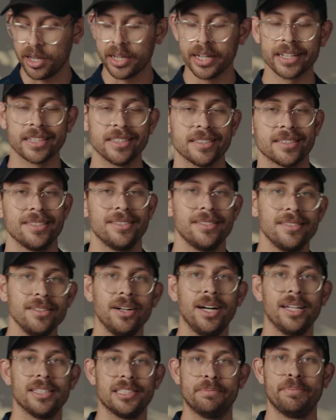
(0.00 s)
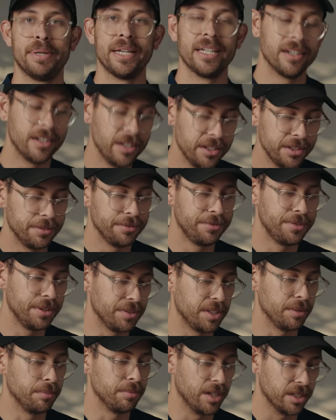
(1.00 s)
on it because I still had to pay
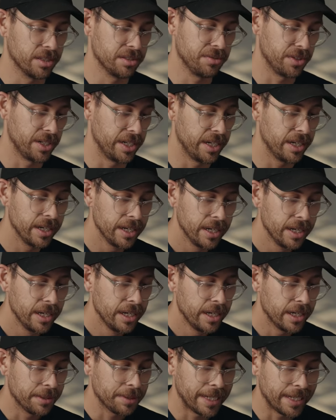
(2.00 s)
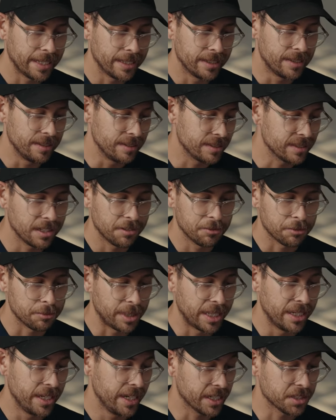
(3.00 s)
$150 for it. Getting a discount
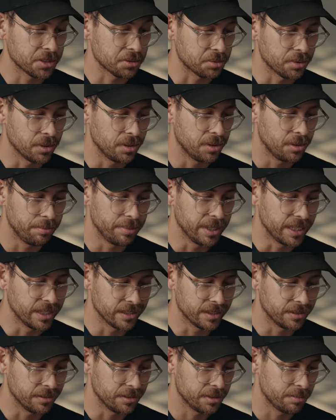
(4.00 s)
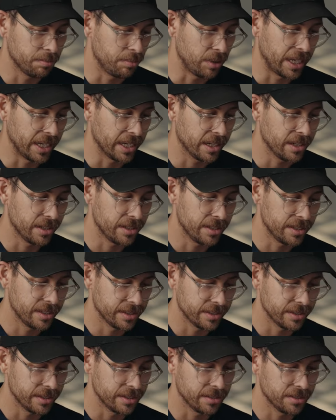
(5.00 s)
for my next roll because it was blank.
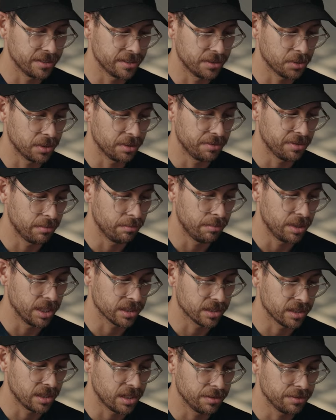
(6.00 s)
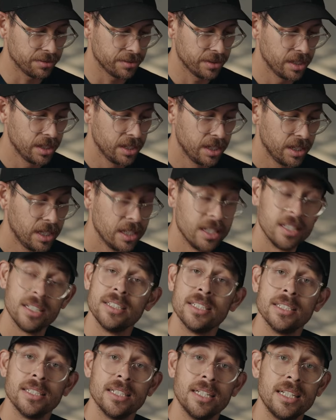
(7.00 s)
You know, $25 off.
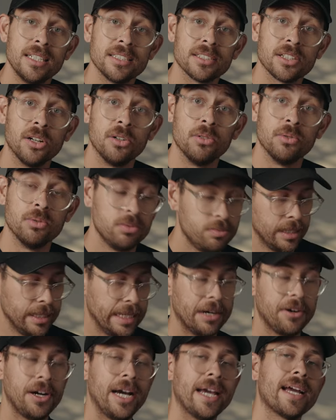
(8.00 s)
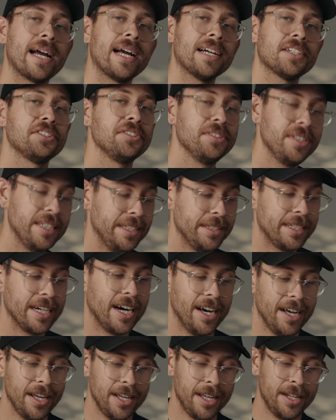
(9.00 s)
Let's go. Now I actually
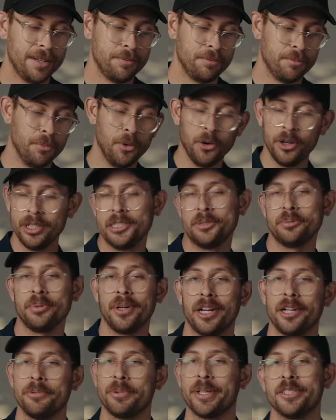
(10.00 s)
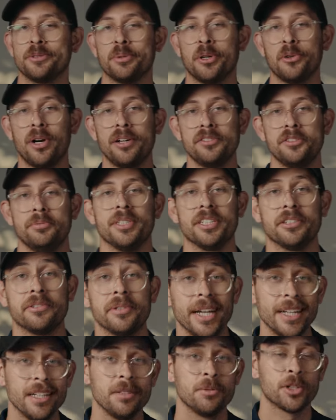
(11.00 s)
got more inspired because my wife's been
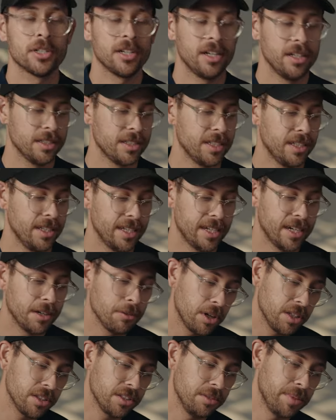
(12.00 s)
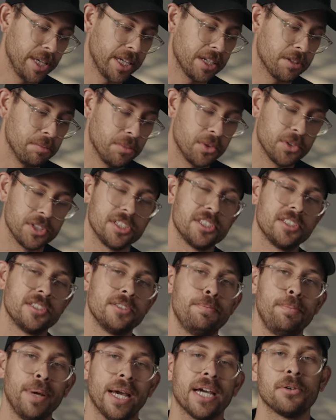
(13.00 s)
creating more content that I want to make more
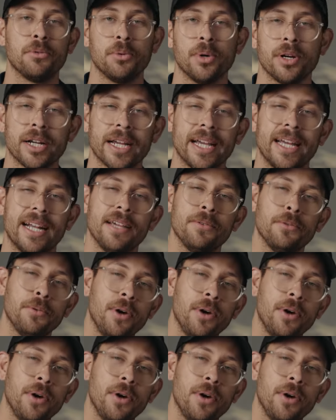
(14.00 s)
spec work, and I